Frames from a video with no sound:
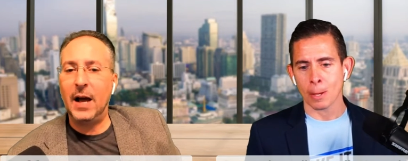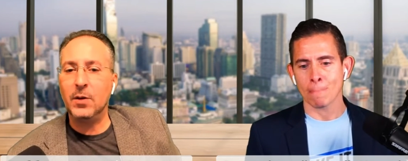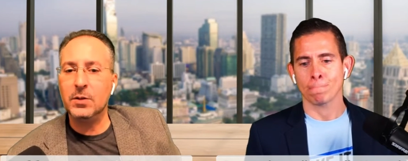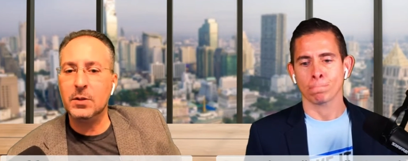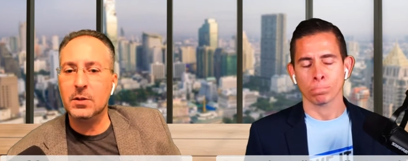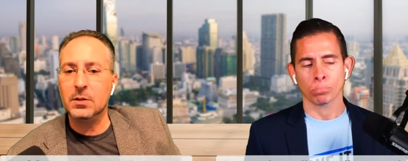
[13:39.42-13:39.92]
Speaker 1: a
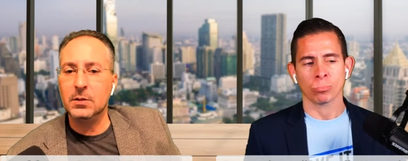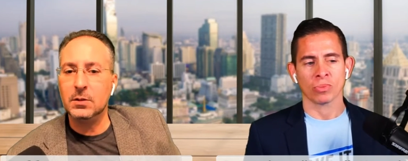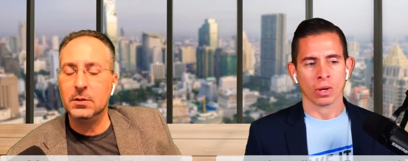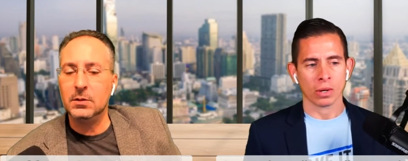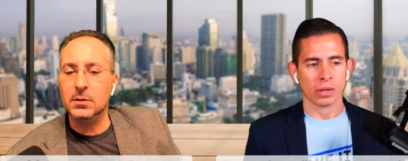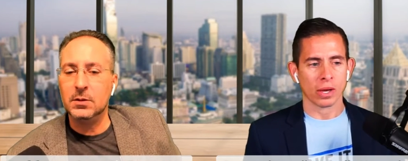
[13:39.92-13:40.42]
house,
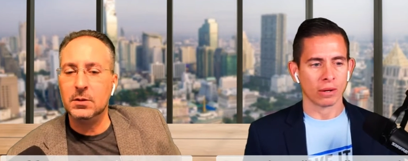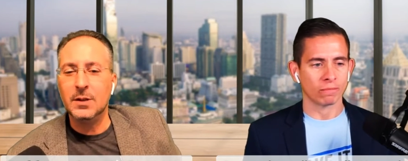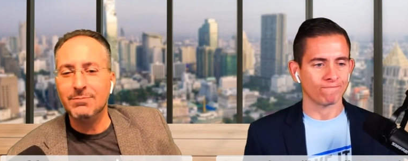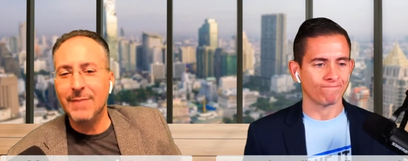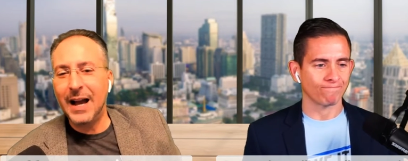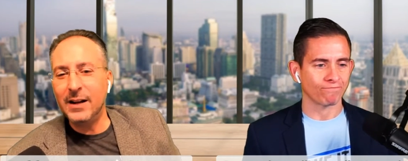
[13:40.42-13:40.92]
yeah,
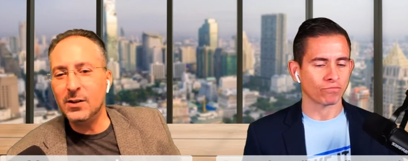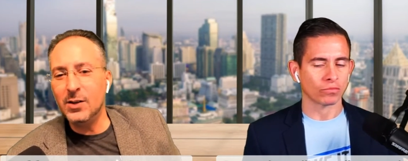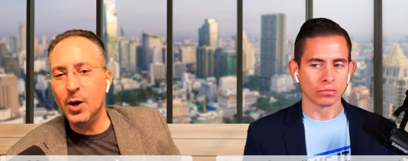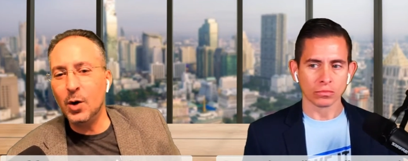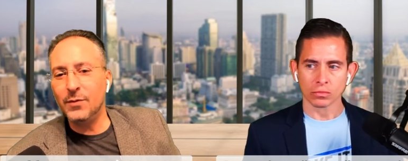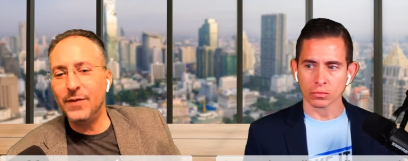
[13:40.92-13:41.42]
I
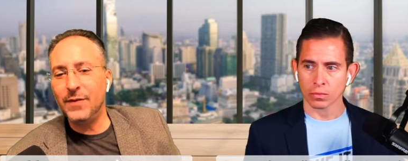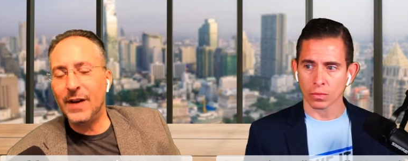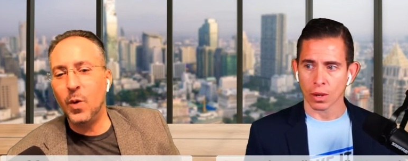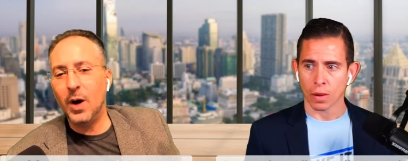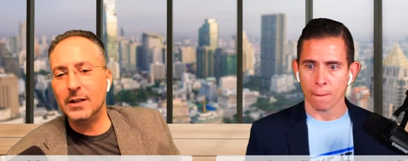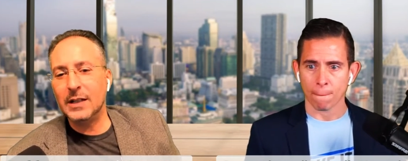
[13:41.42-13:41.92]
don't know if
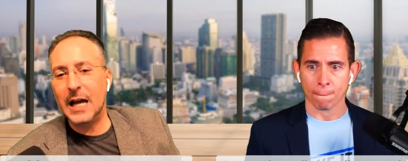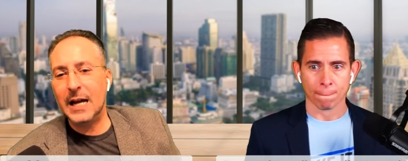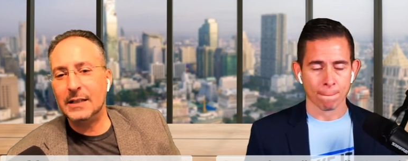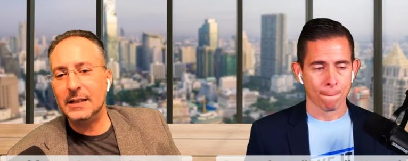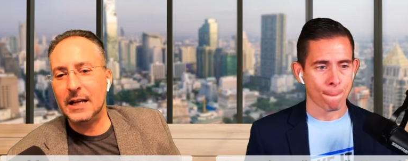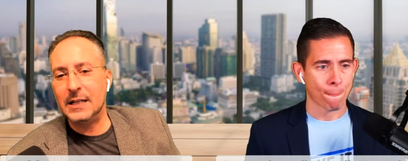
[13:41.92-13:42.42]
I want
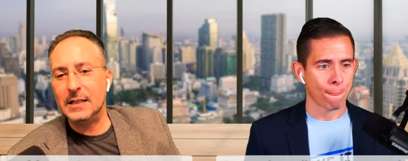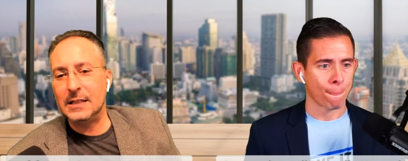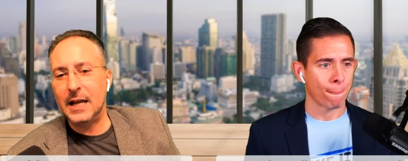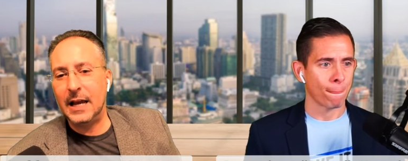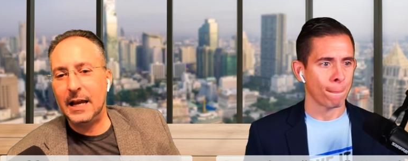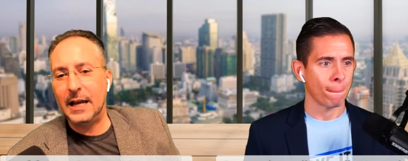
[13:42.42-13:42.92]

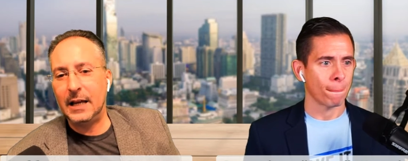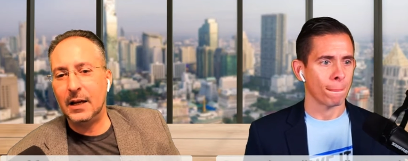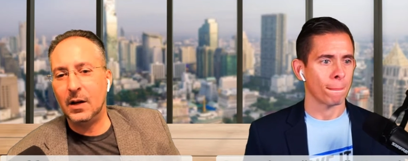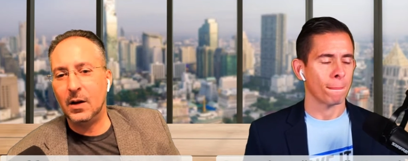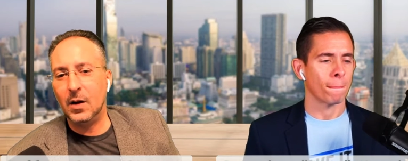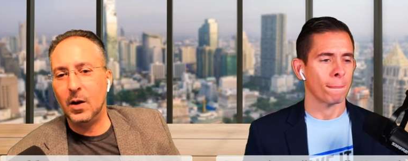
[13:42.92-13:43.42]
content
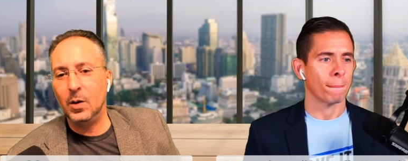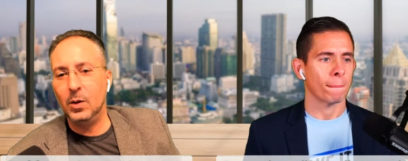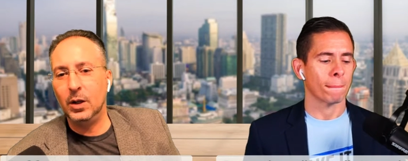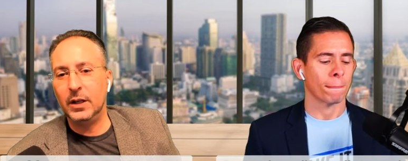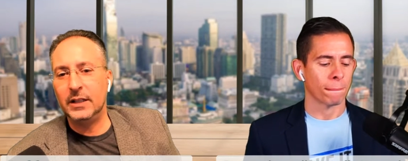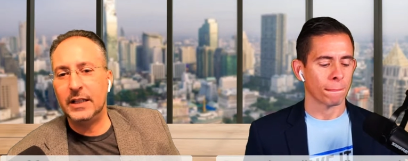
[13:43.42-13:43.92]
saying,
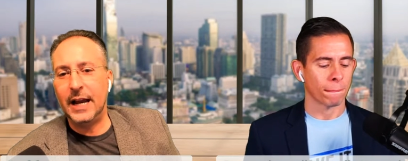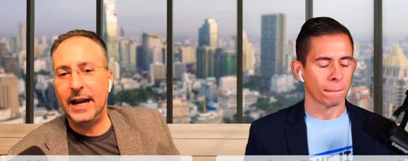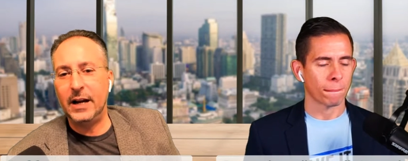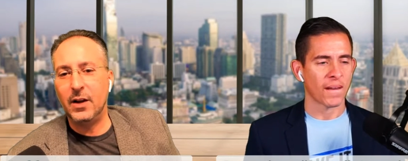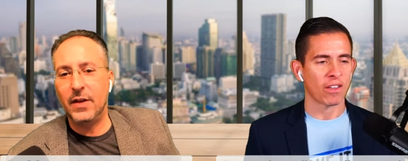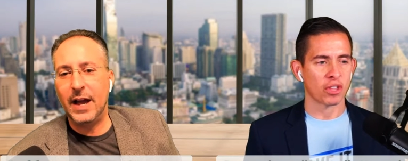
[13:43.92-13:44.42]
"Oh, look at
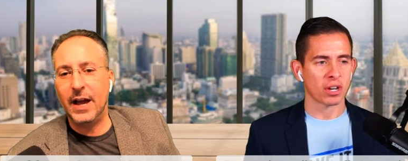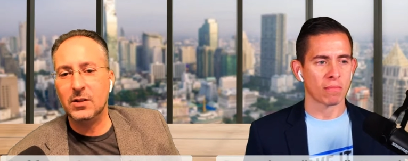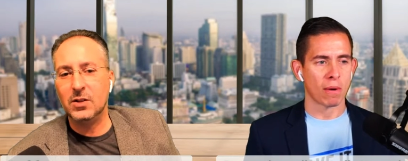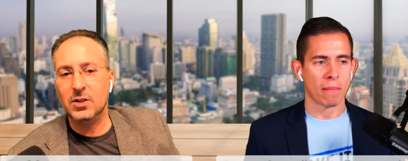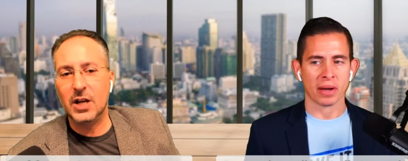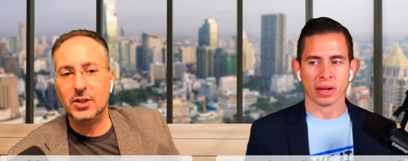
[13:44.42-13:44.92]
the eight other
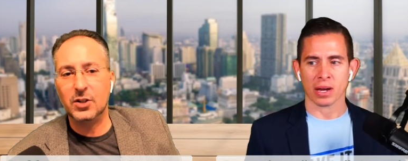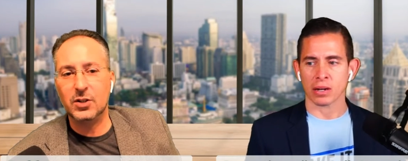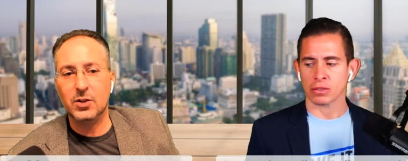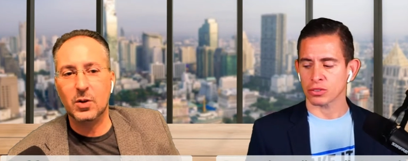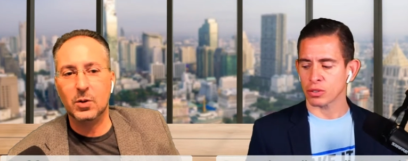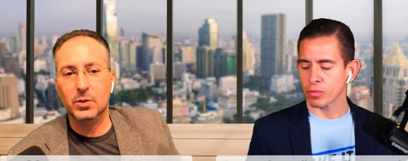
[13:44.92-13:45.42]
Think houses I
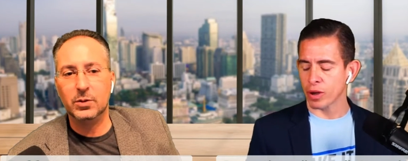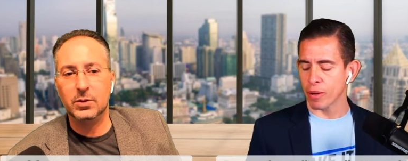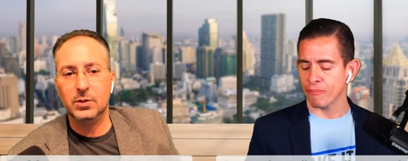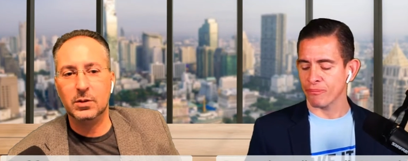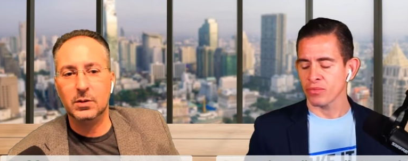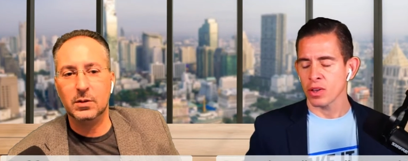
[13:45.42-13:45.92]
just house.
Speaker 2: sold."
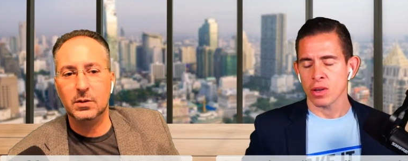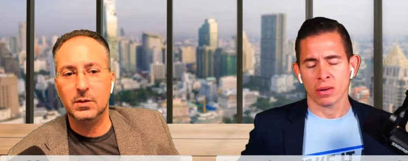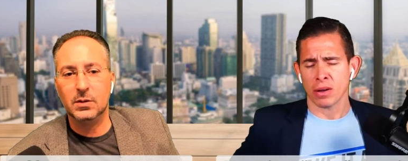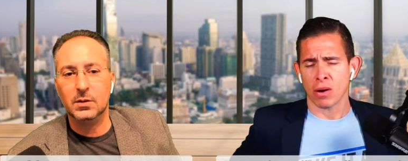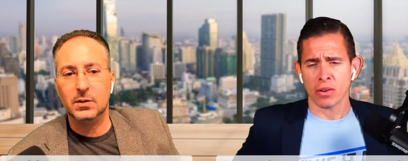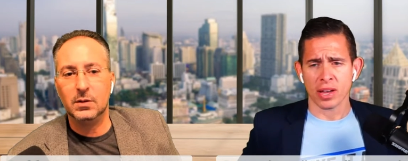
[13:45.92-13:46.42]
Right.
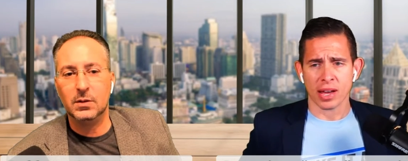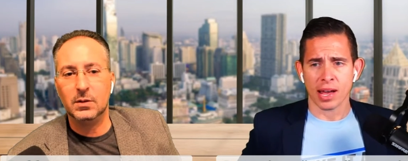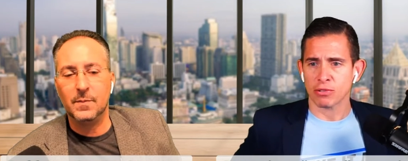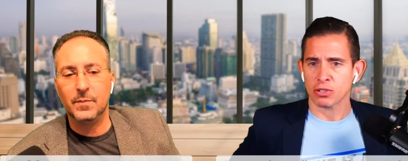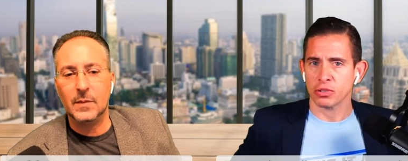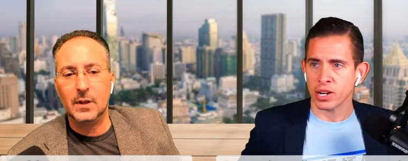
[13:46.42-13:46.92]
Oh yeah,
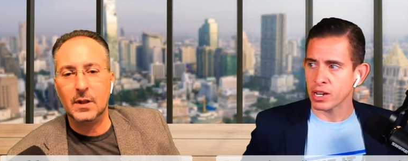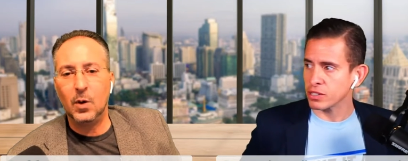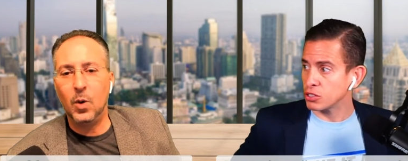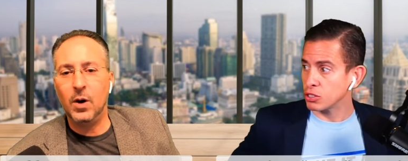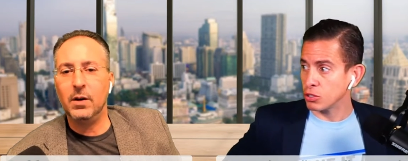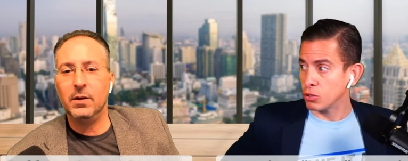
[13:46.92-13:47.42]
absolutely
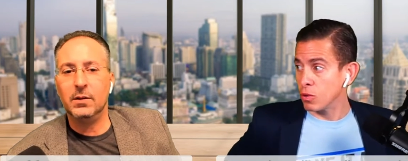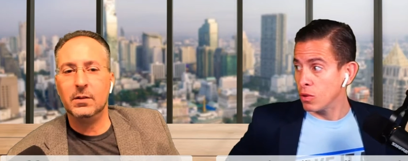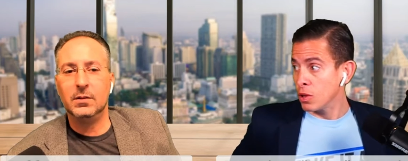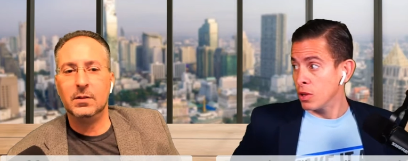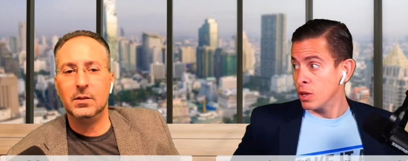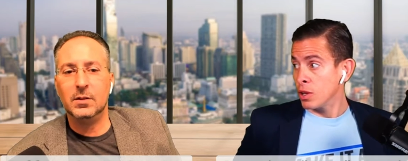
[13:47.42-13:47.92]
not. So,
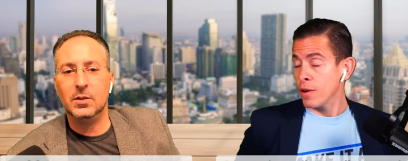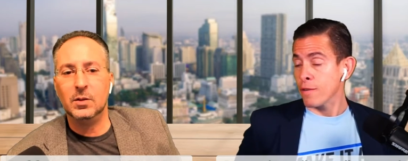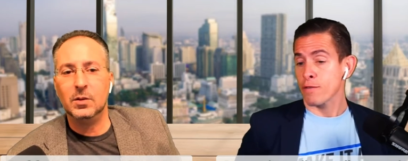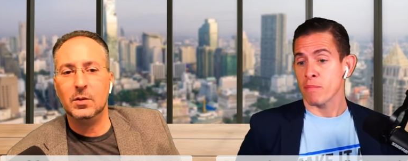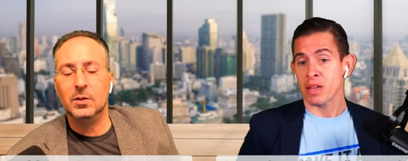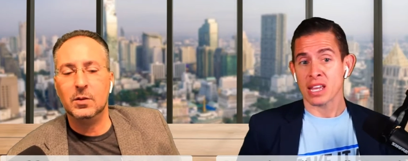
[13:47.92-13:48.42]
or,
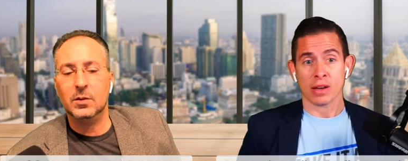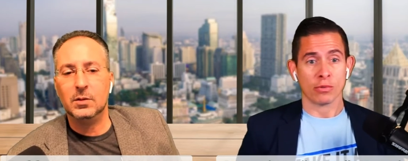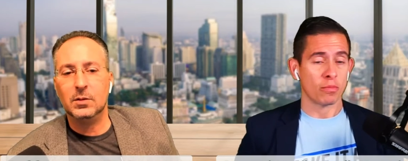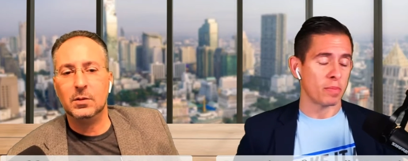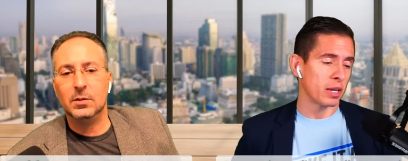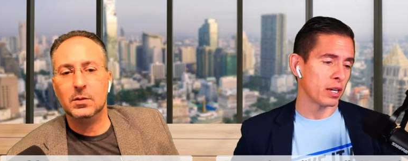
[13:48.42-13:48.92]
for me, it
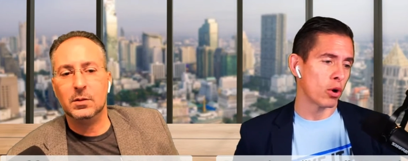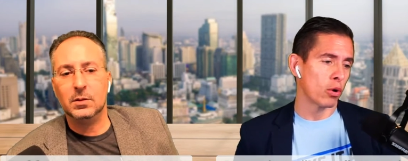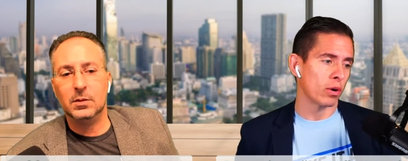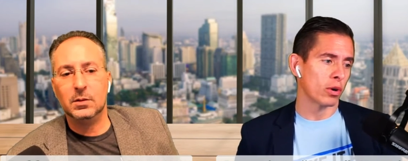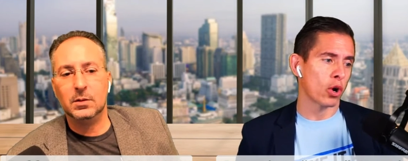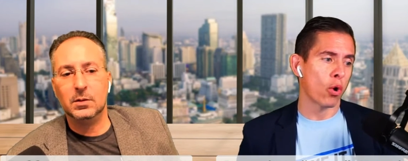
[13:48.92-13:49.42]
would be
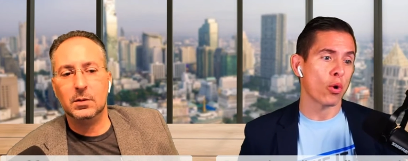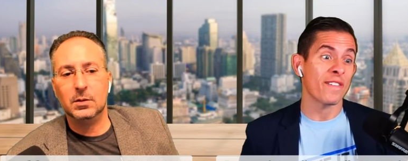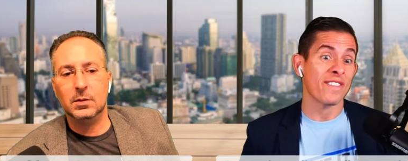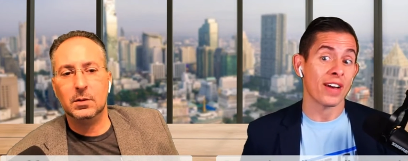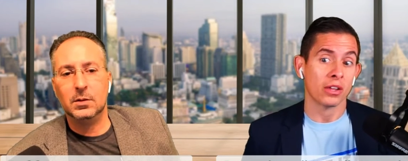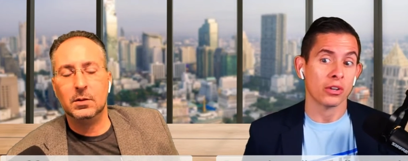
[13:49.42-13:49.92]

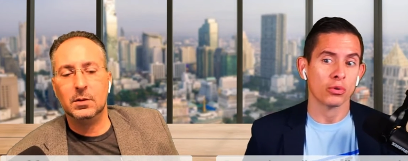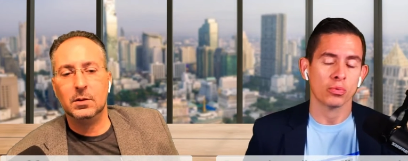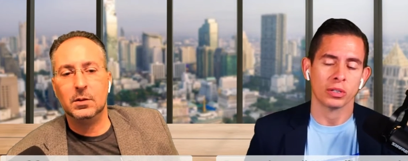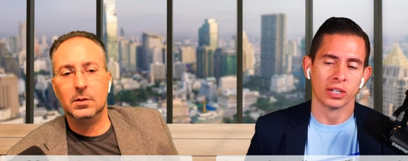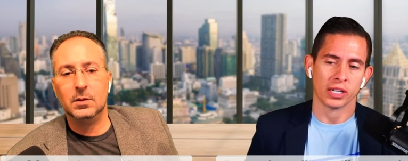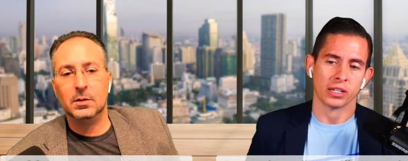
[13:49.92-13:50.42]
core value
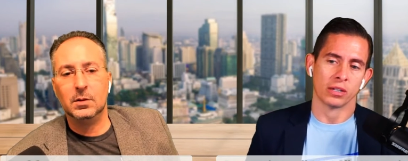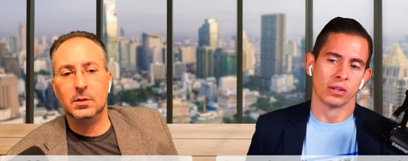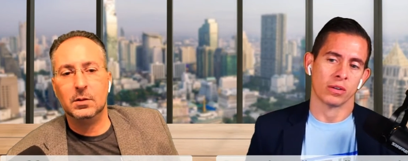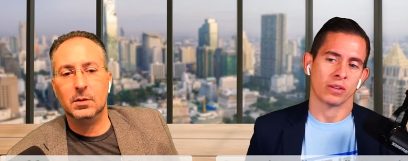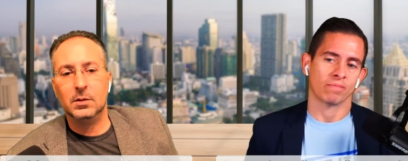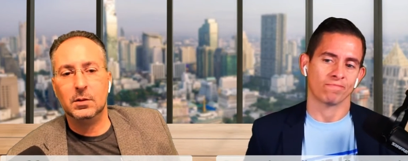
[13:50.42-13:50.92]
related,